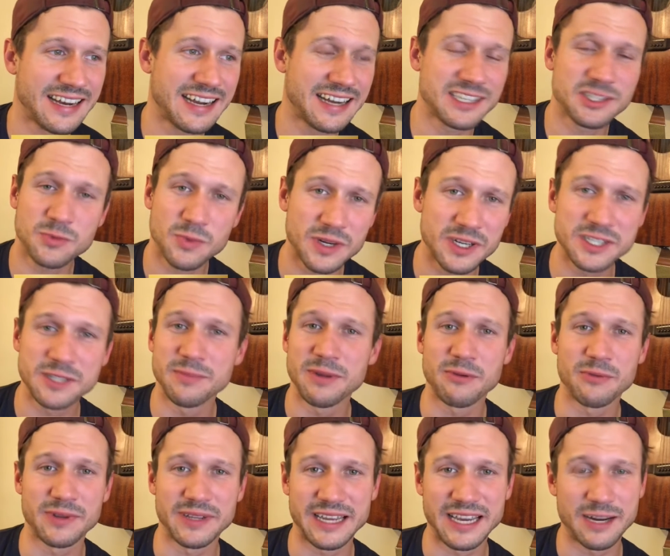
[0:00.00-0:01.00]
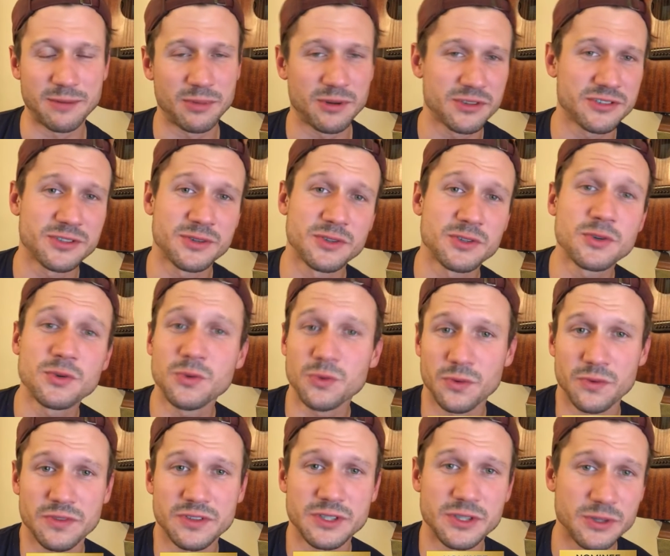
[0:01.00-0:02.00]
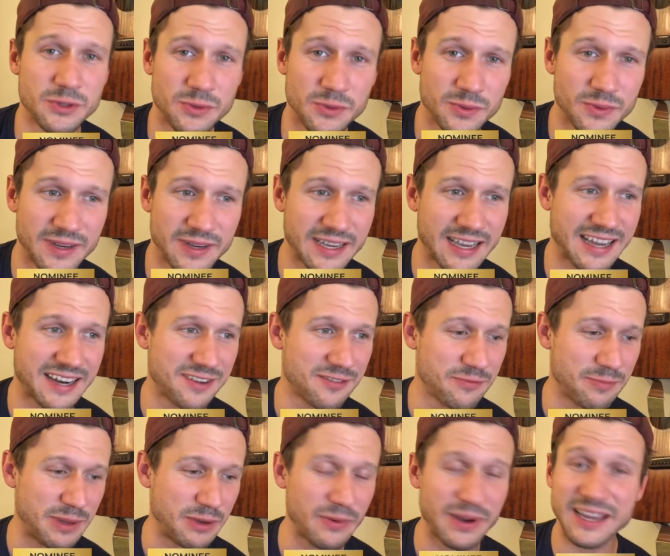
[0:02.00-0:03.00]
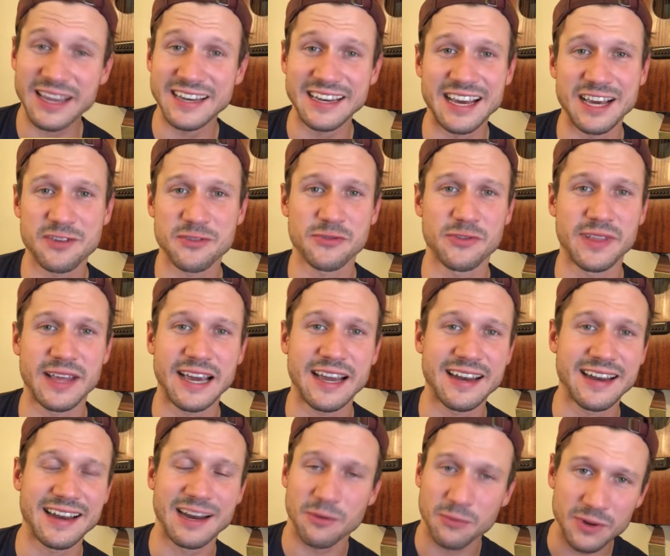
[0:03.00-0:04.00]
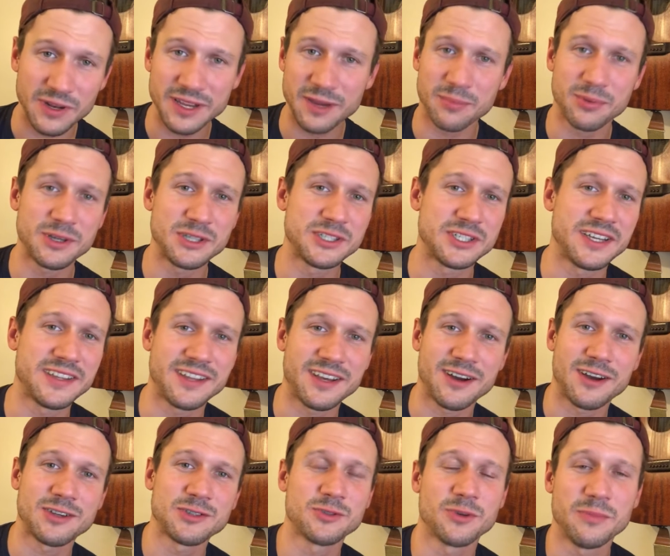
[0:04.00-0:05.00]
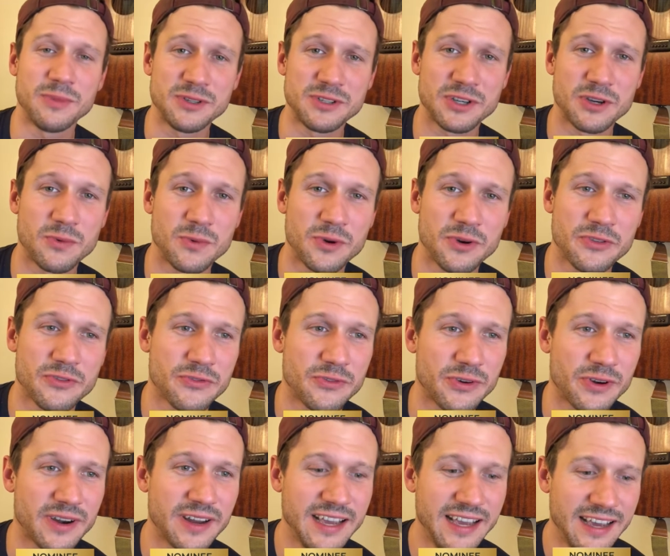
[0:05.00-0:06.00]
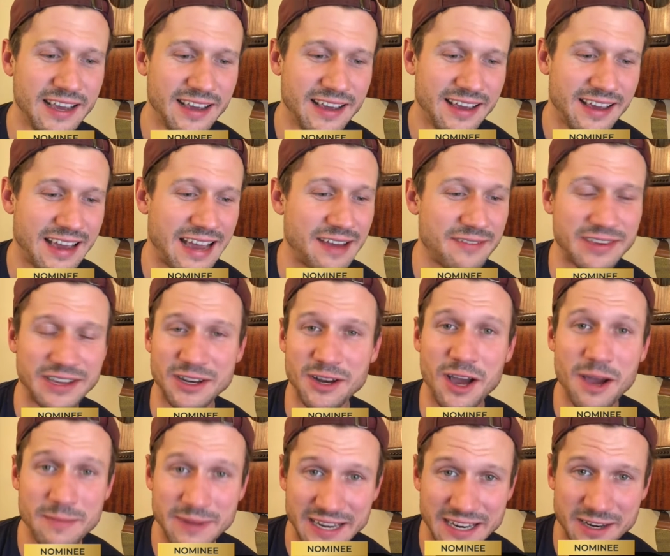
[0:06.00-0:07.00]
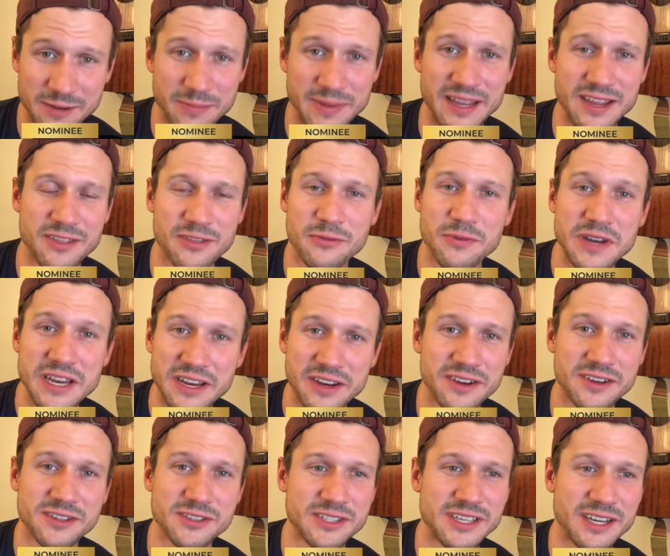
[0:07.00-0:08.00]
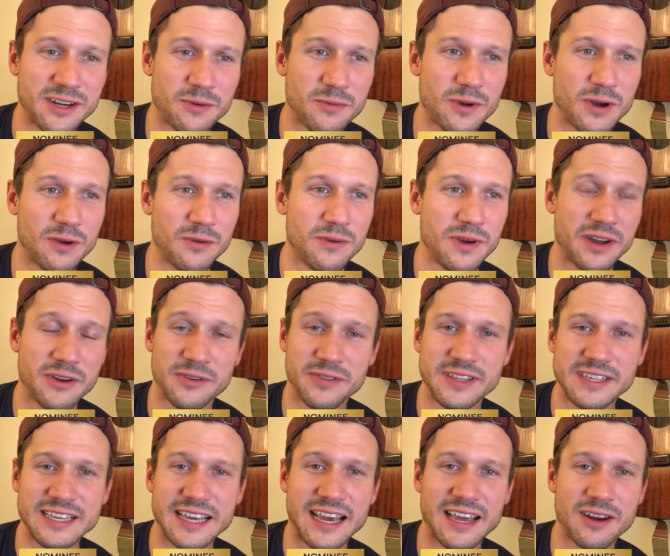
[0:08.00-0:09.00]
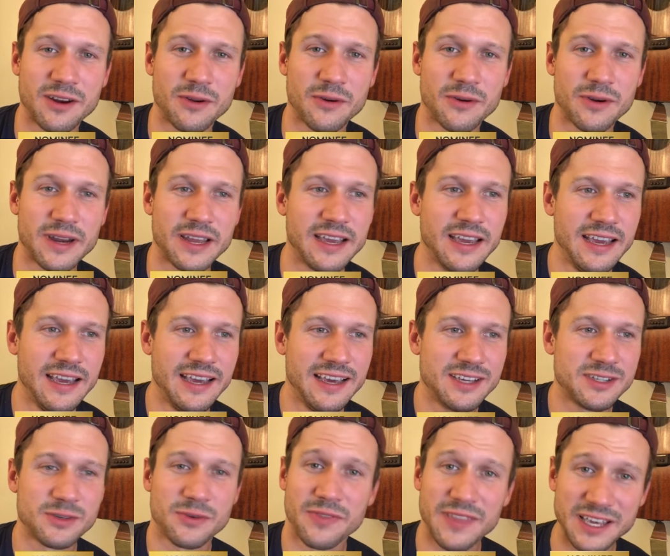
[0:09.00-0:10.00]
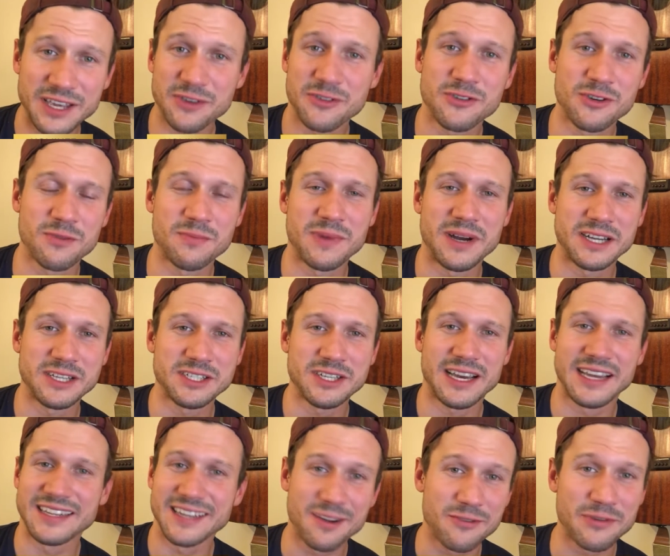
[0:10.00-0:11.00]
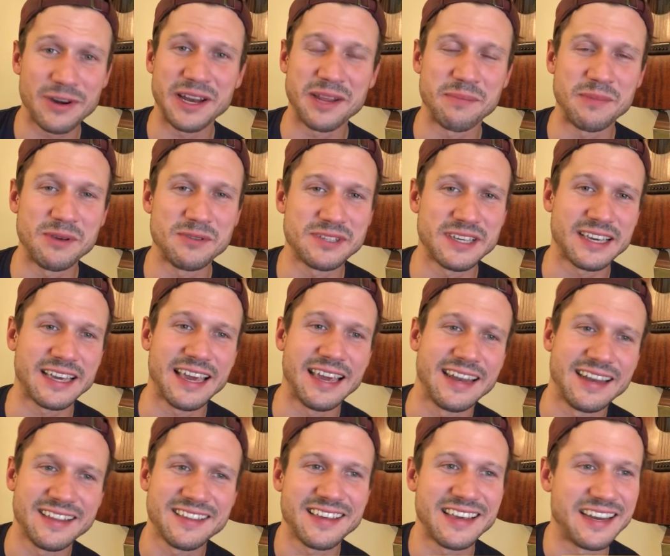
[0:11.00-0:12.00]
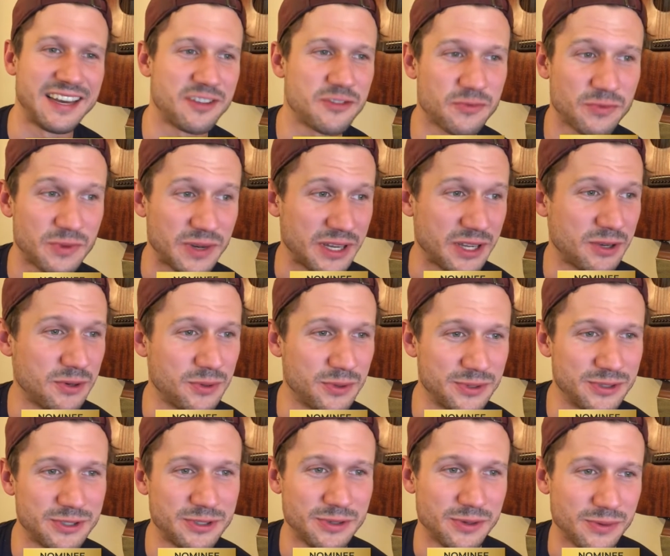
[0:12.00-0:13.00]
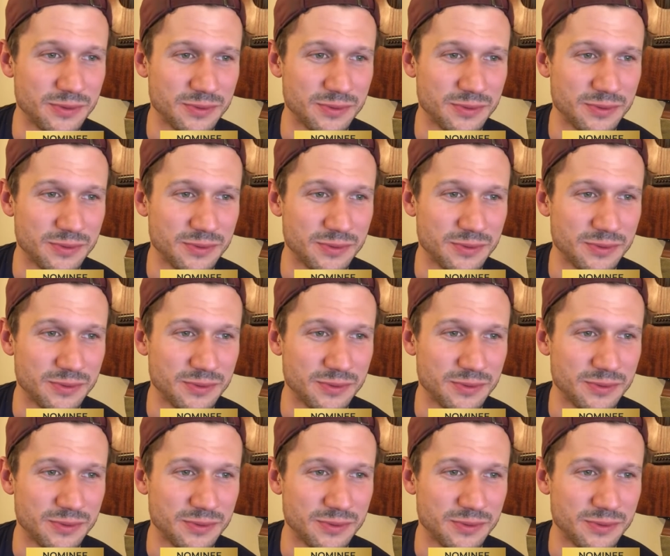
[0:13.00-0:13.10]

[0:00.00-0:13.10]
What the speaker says: I just want it to be relatable. So it's cool to kind of be recognized for that, and I really appreciate the Oshawa Music Awards for having nominated me 3 years in a row under this category. So thank you so much. I love writing music, and it's really cool to